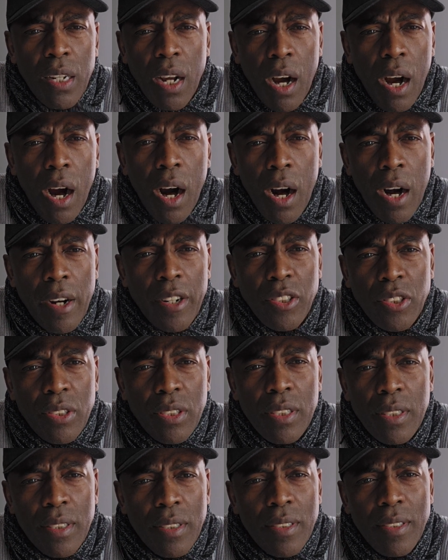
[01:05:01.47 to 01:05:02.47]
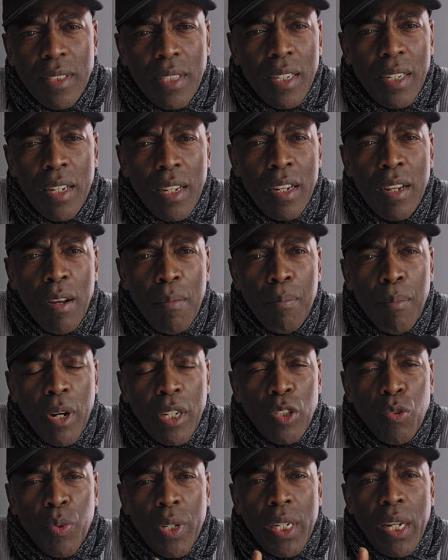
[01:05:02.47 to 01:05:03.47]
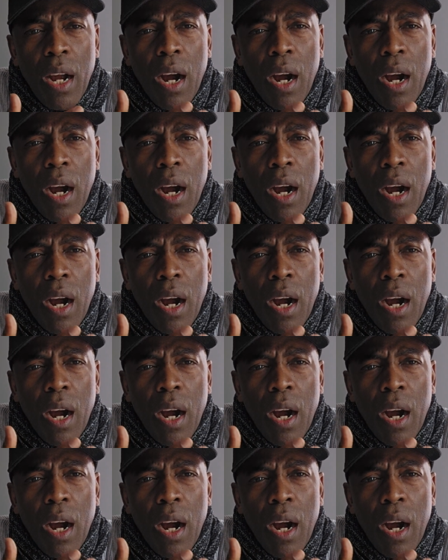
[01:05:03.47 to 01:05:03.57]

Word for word: heart but with the